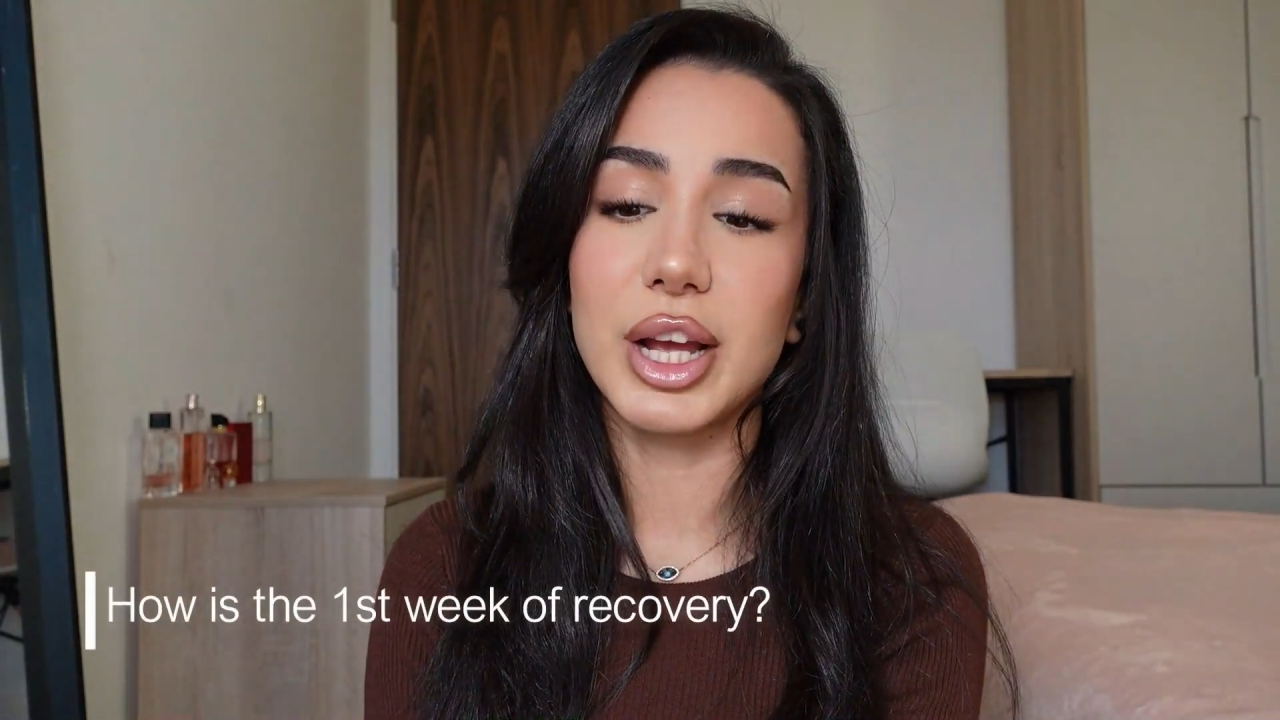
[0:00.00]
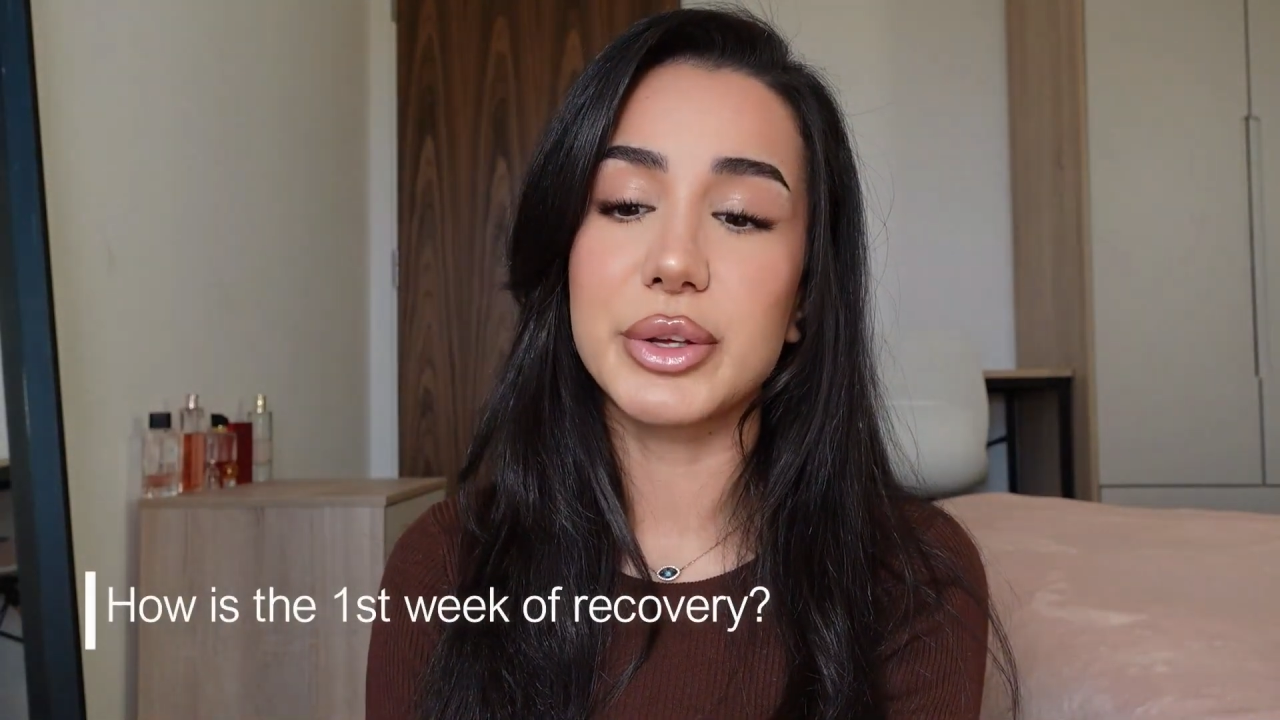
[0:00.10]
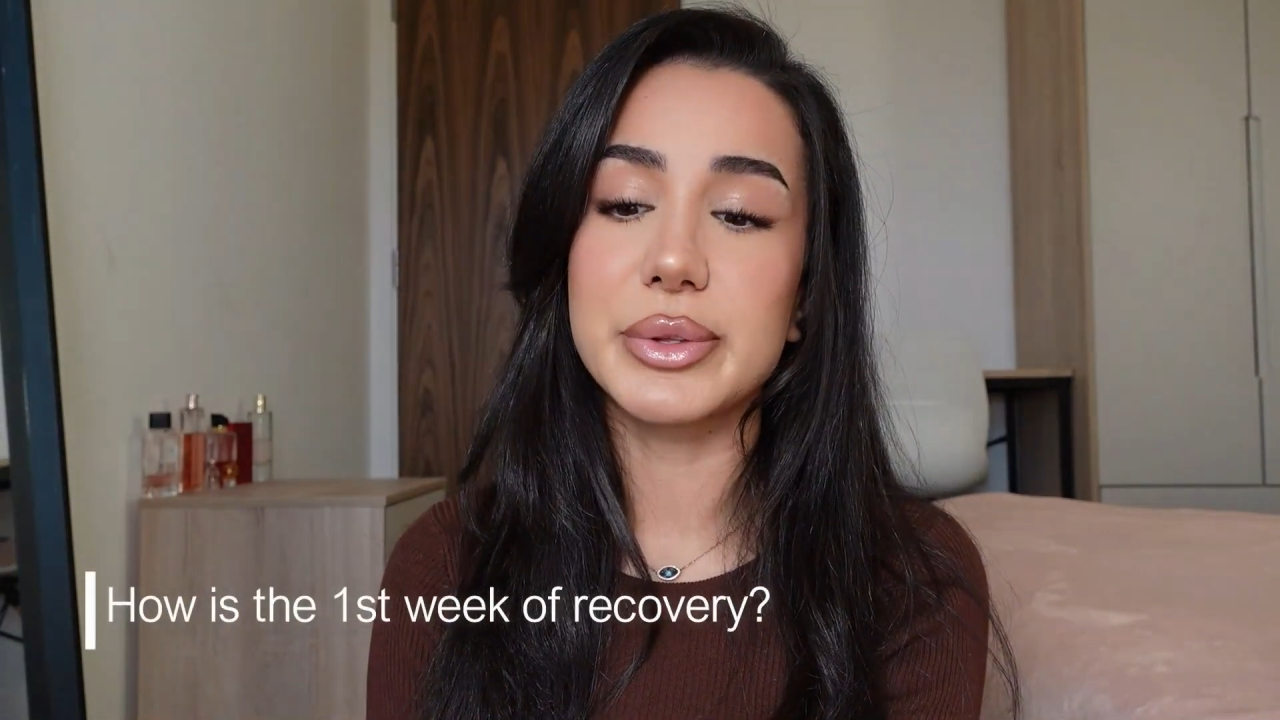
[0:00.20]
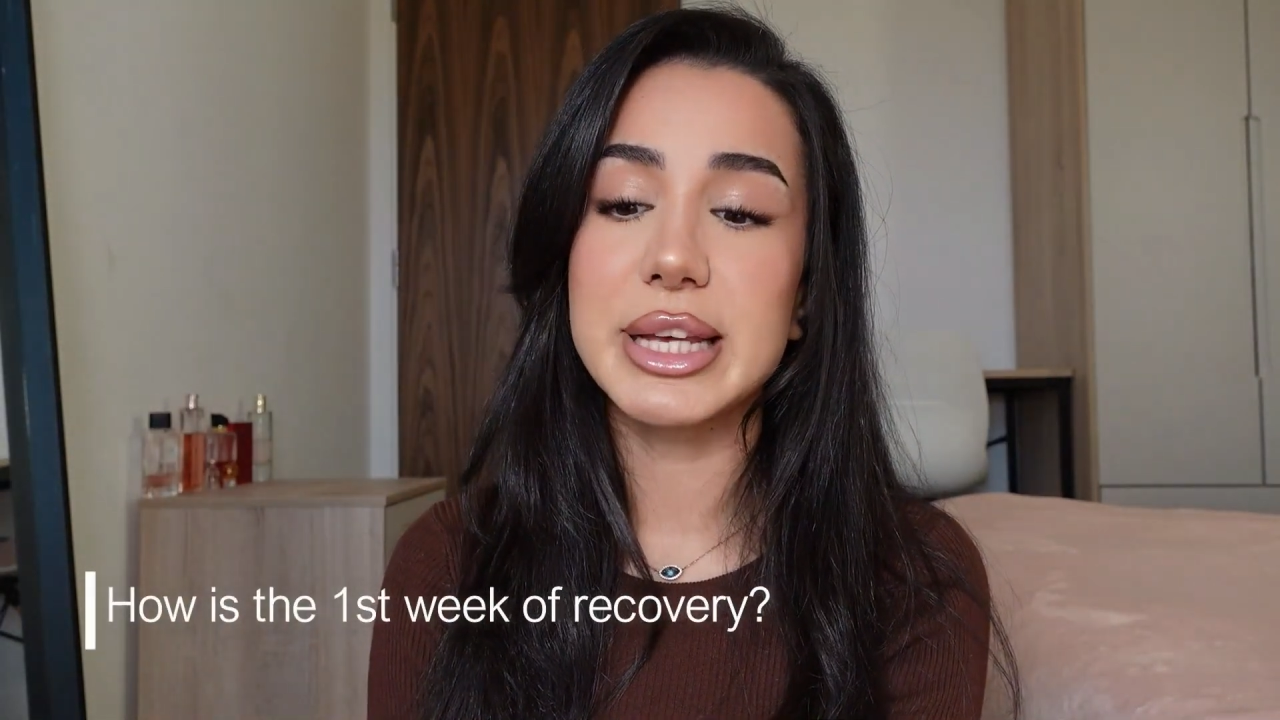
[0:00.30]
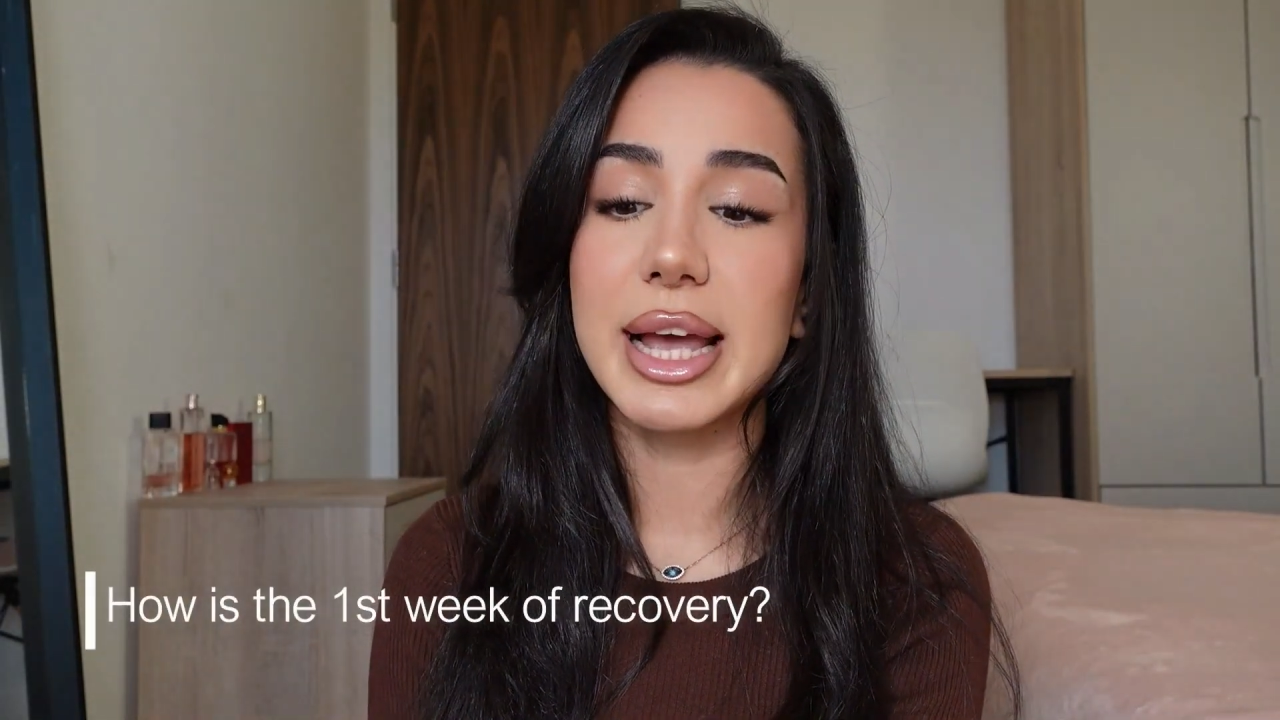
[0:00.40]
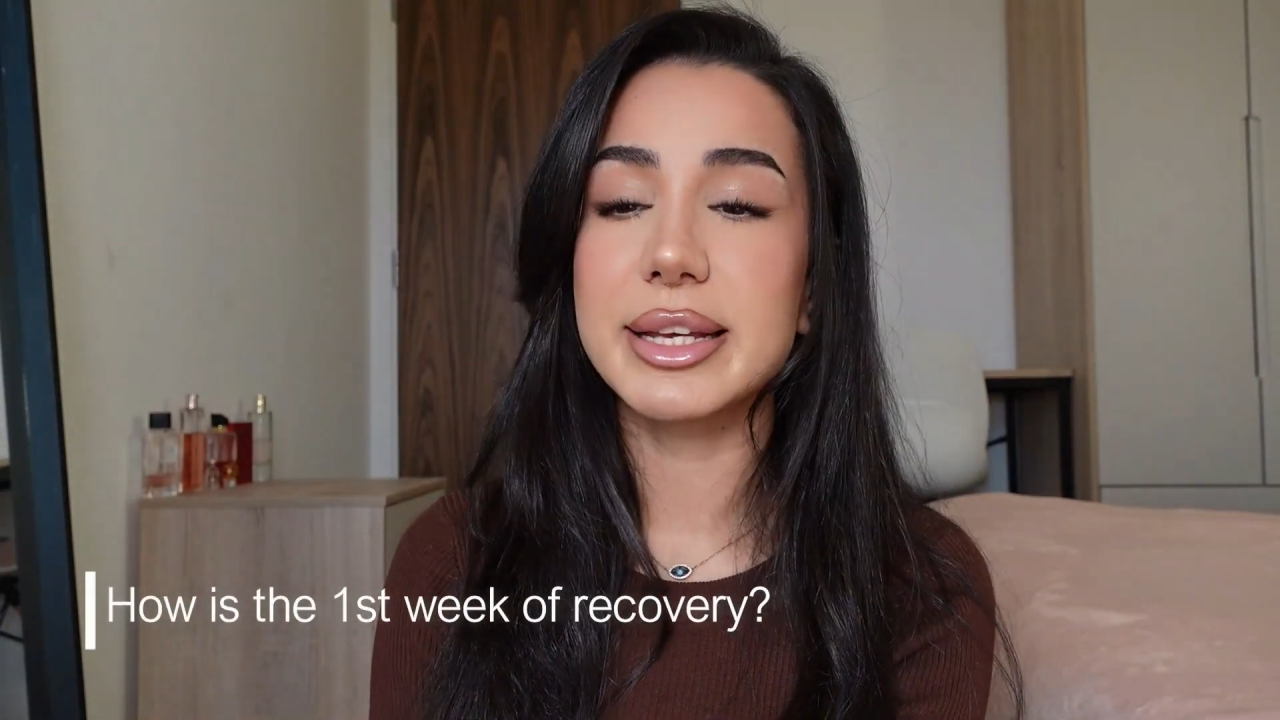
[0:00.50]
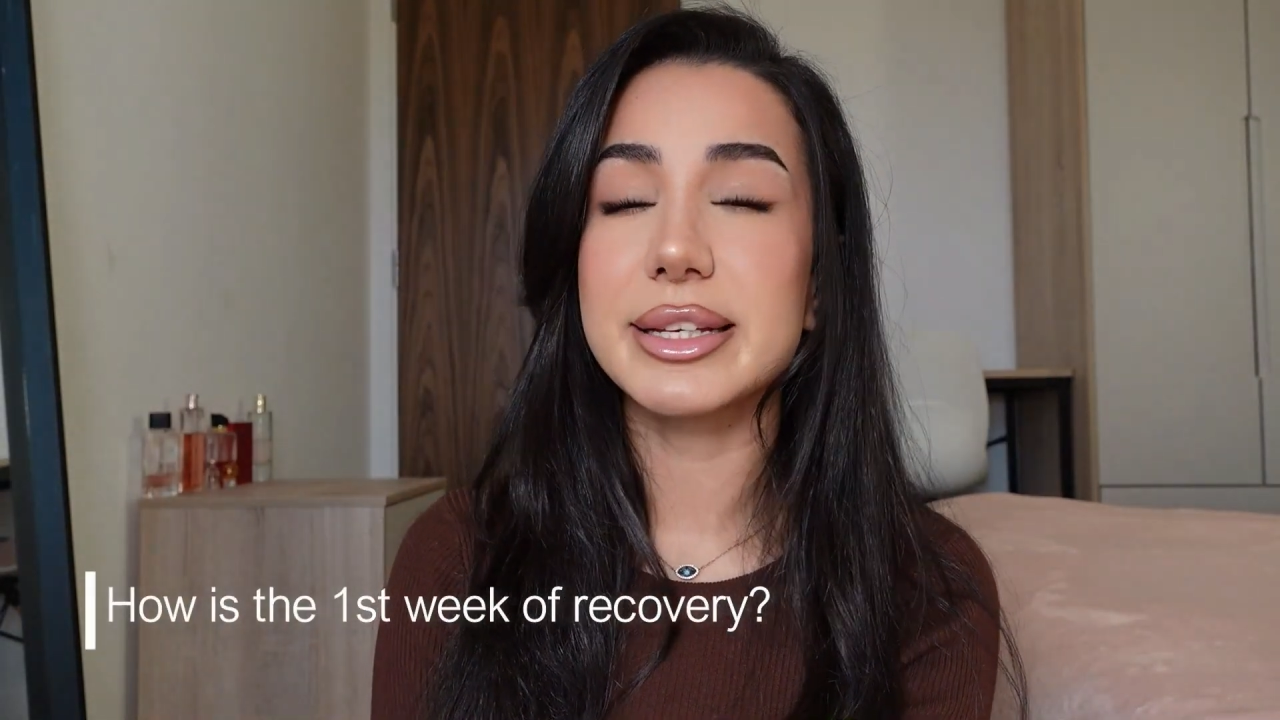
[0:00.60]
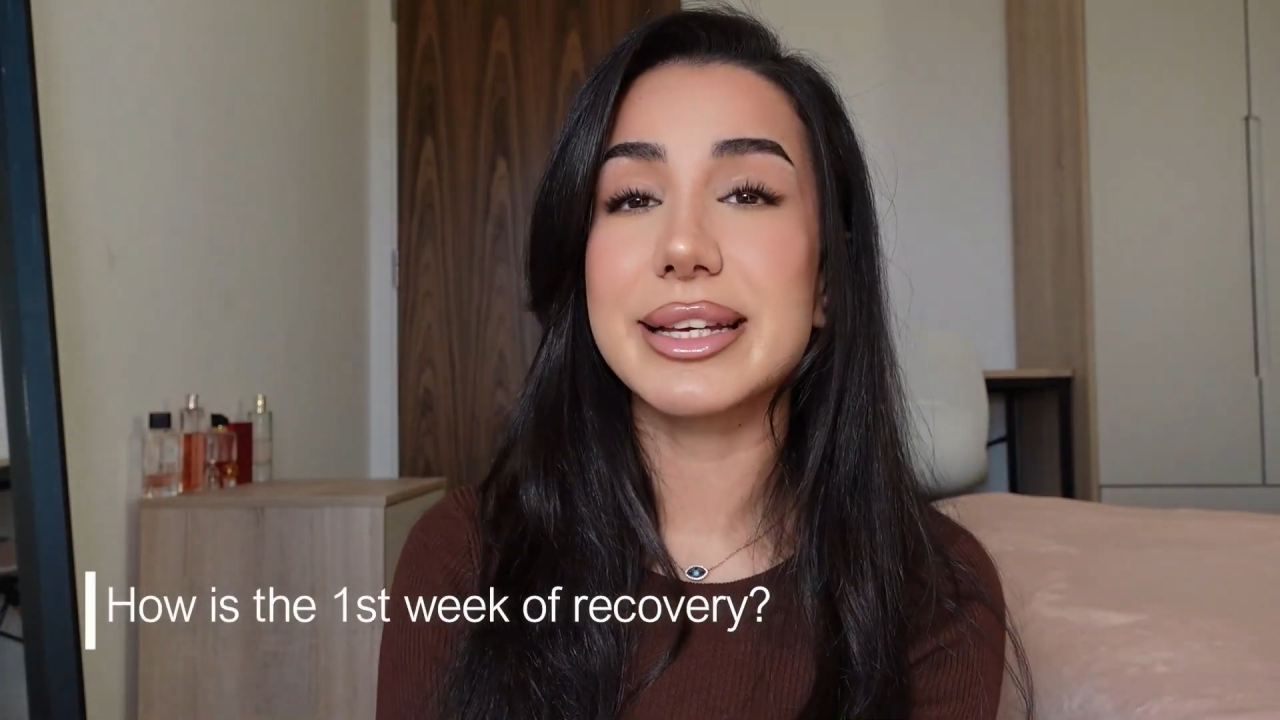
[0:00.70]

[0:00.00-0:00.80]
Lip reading: Are you tired?